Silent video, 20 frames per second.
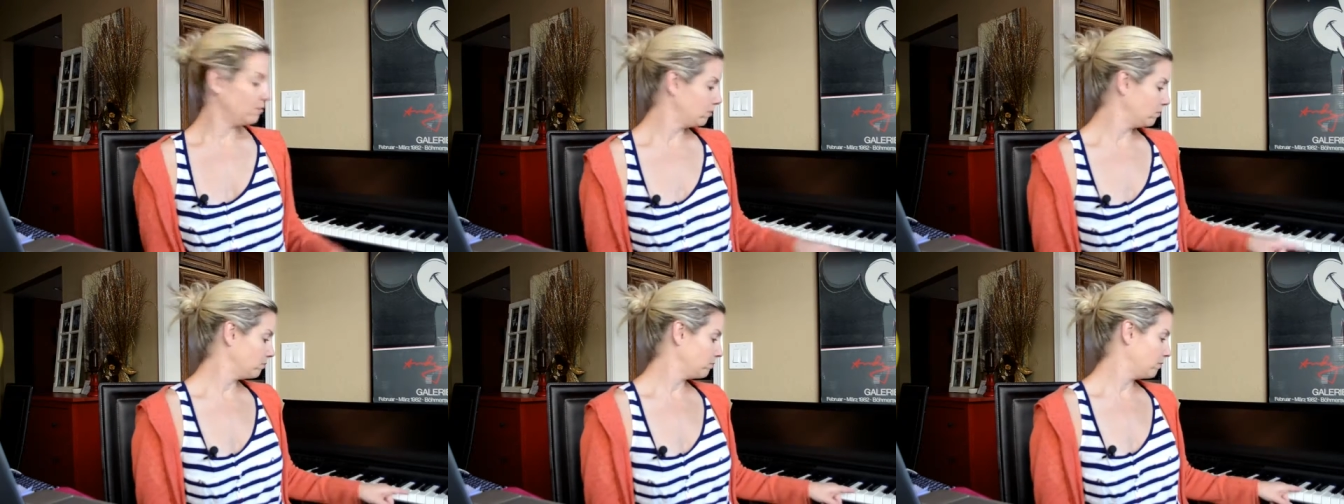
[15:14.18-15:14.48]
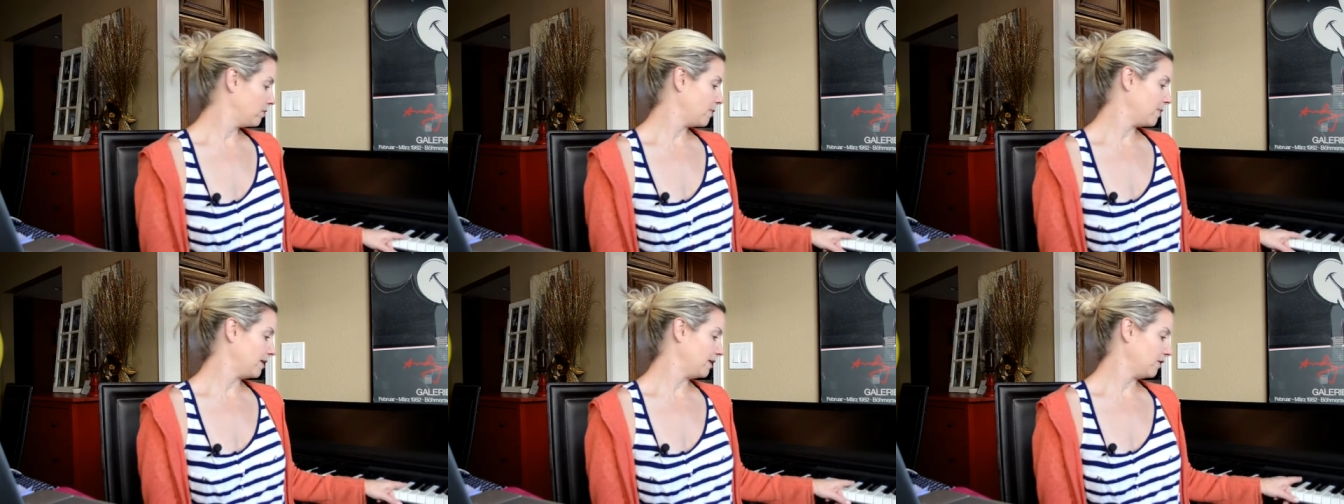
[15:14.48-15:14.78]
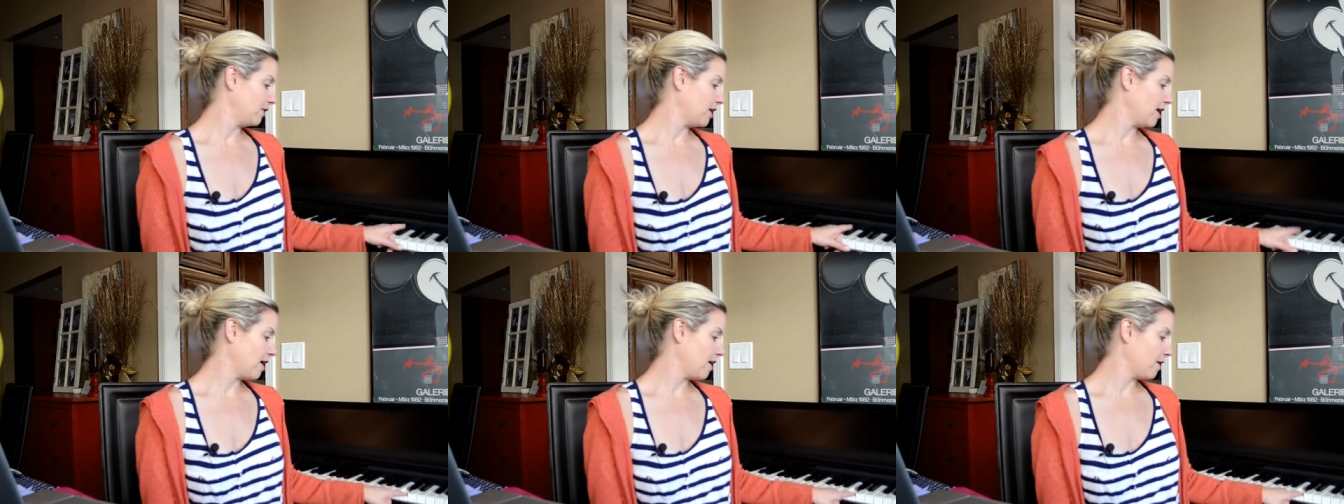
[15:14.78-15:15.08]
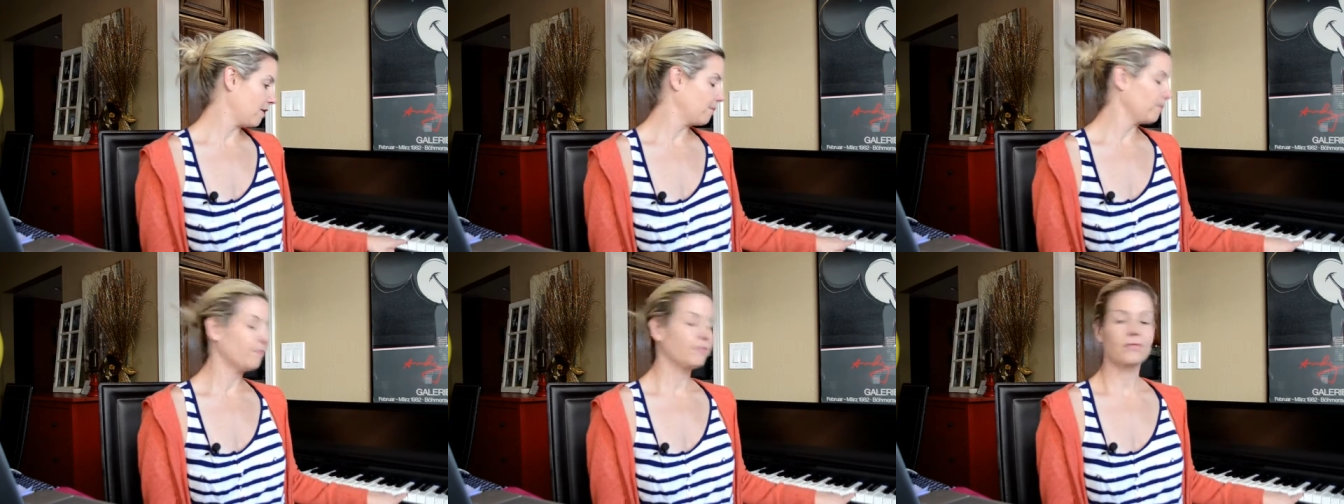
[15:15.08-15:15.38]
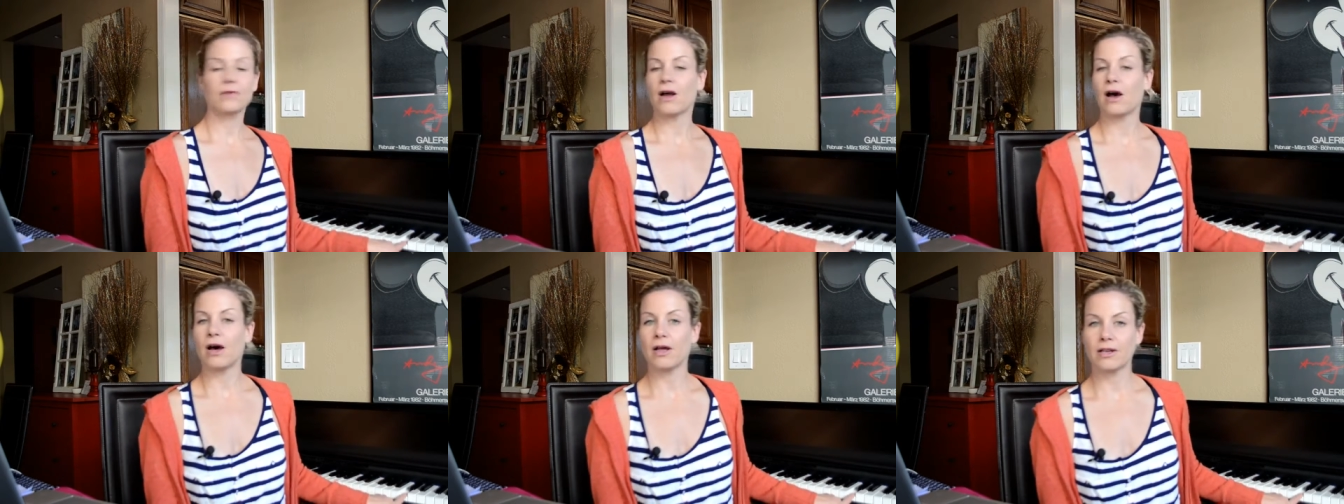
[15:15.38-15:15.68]
maybe a little higher
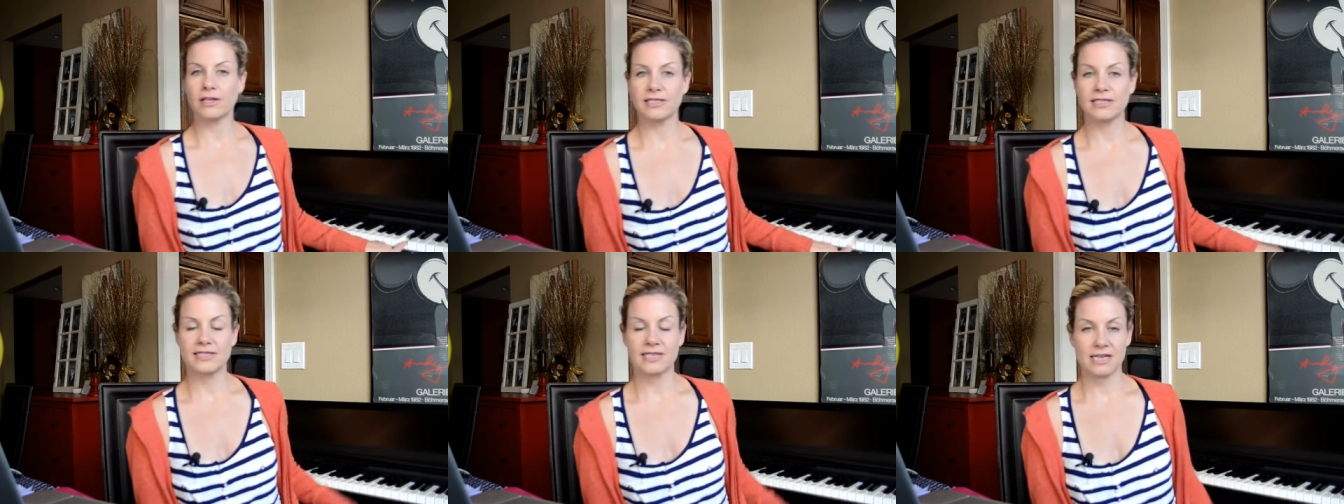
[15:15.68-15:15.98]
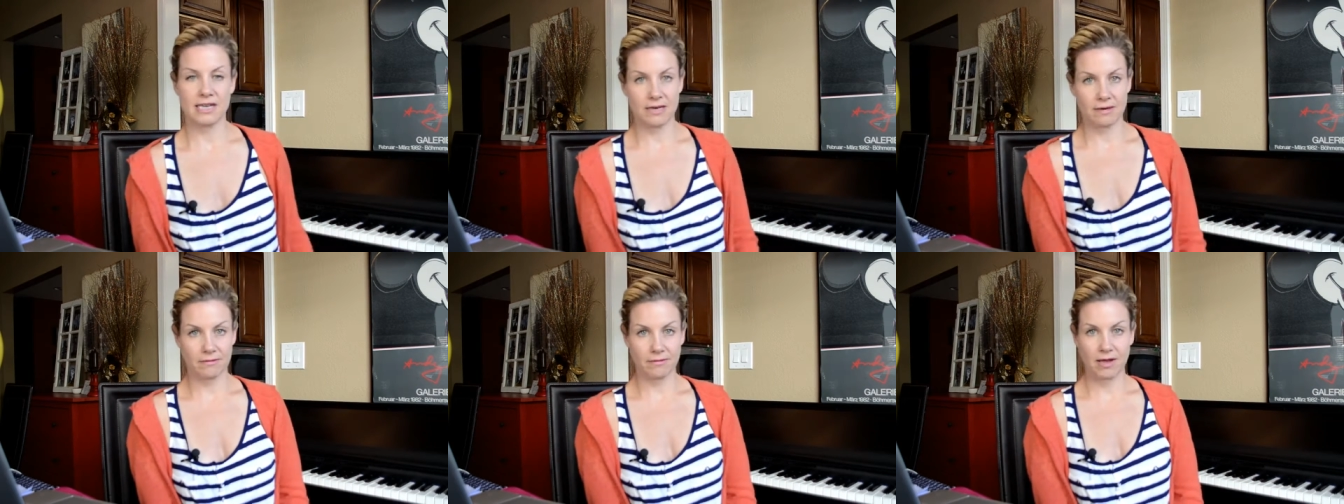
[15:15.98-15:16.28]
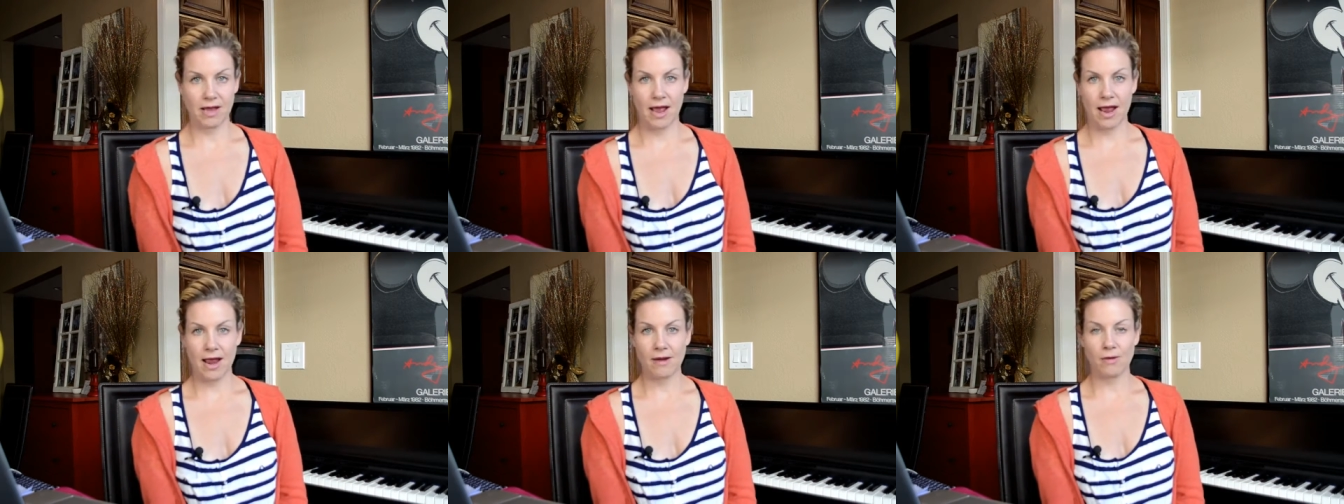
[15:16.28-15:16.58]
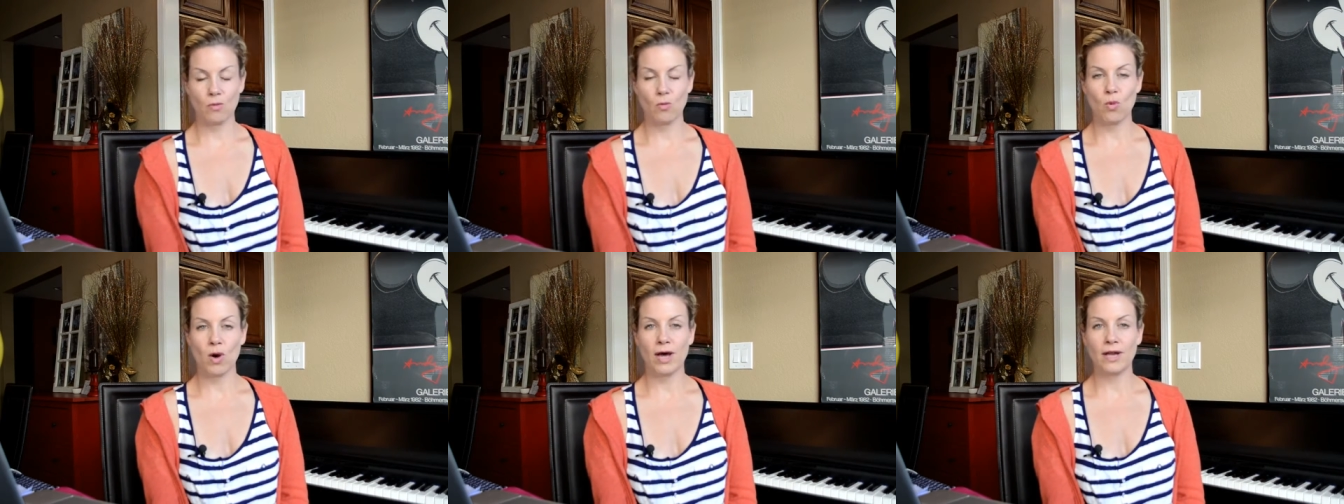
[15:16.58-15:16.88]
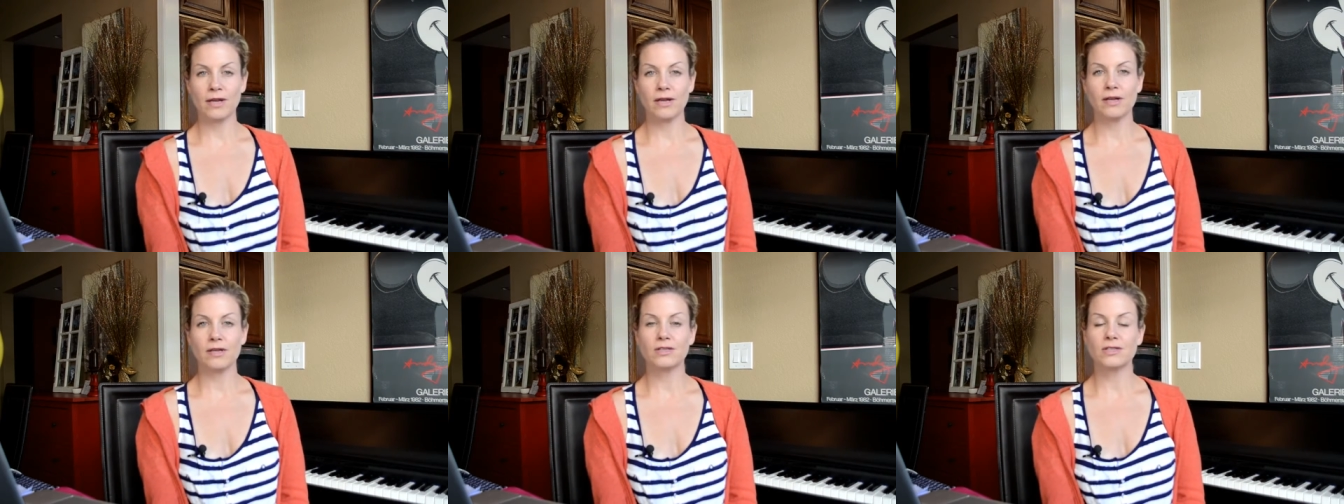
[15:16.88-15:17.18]
on a C. Okay?
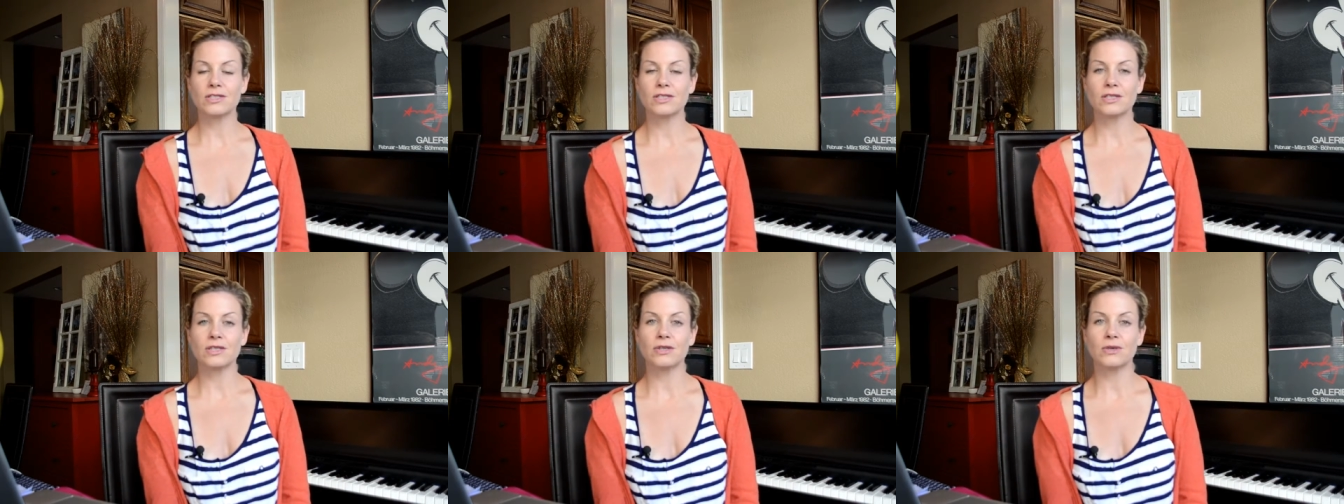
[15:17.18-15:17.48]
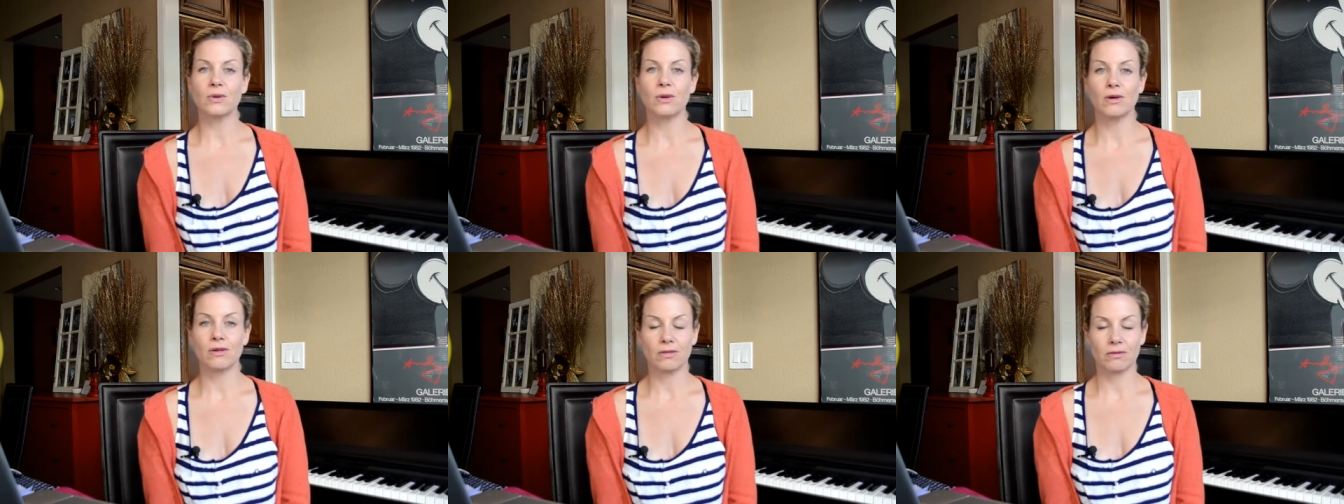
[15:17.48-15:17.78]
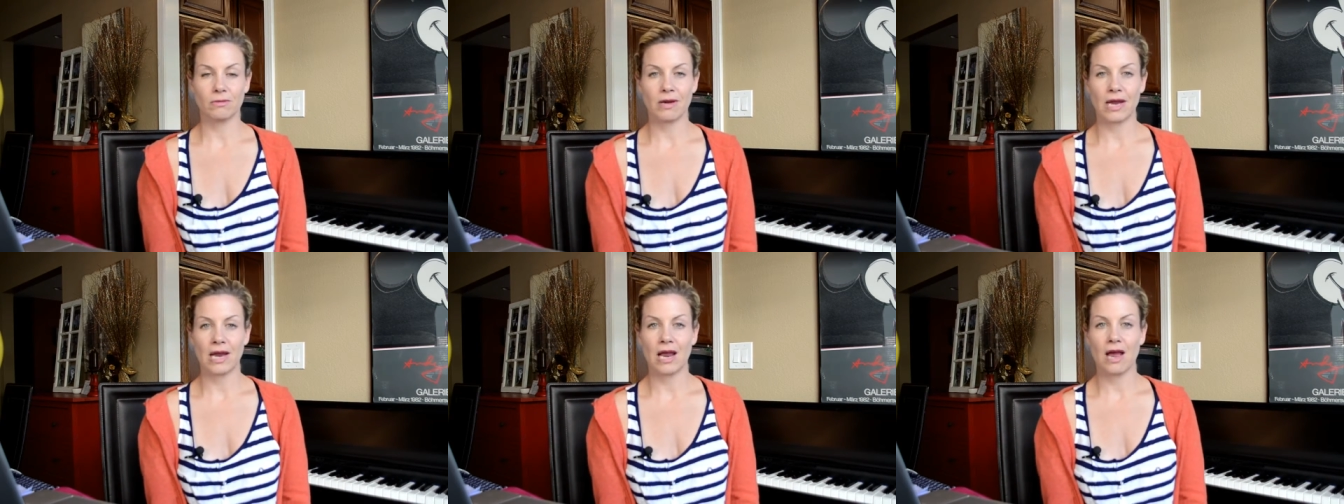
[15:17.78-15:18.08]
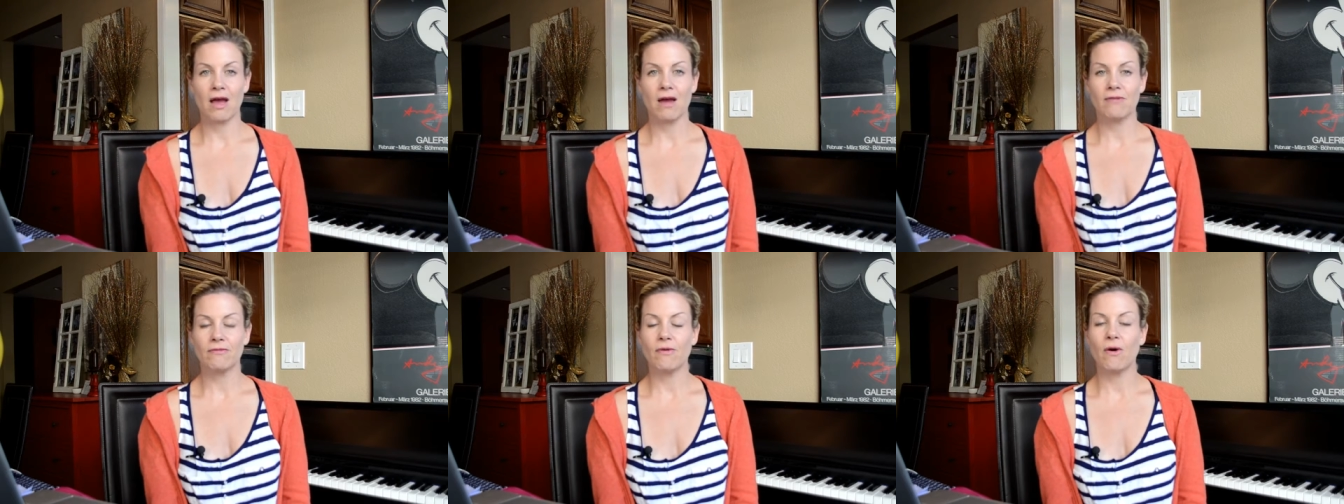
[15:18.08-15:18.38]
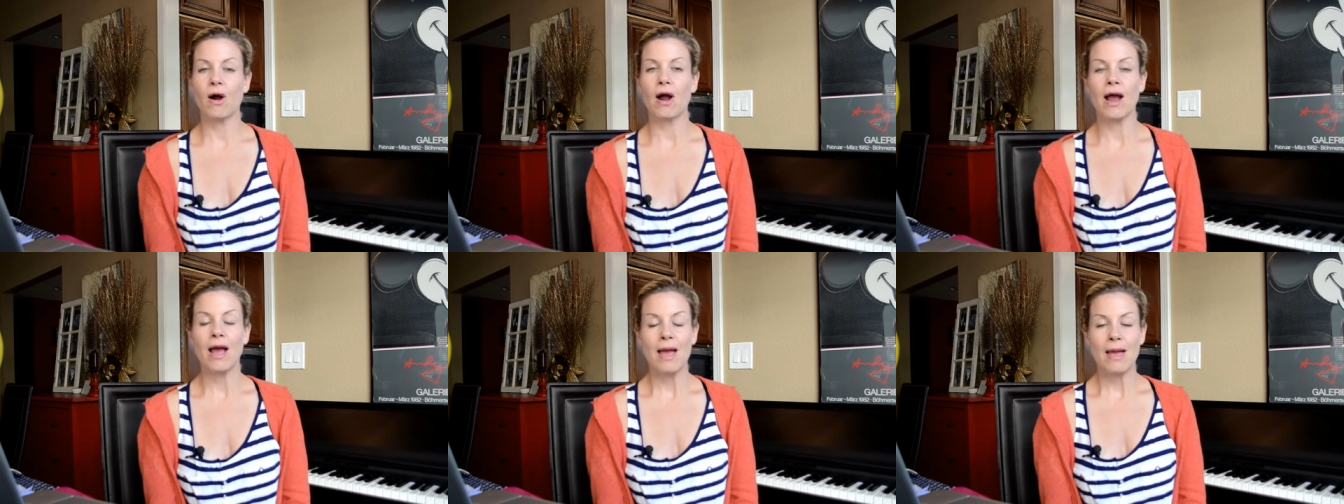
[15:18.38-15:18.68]
1, 2, 3,
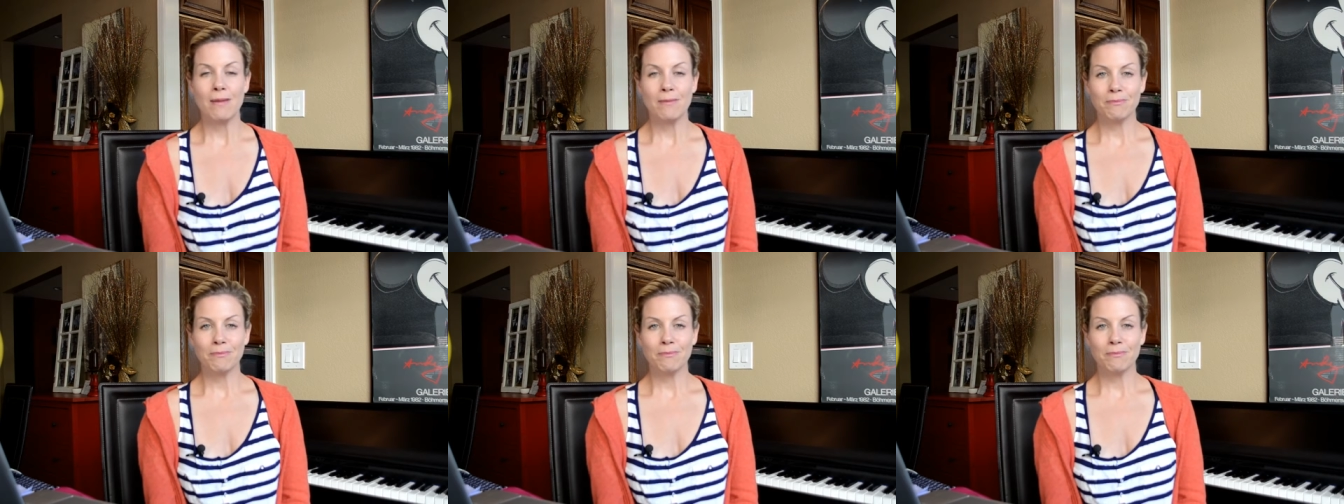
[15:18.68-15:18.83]
4.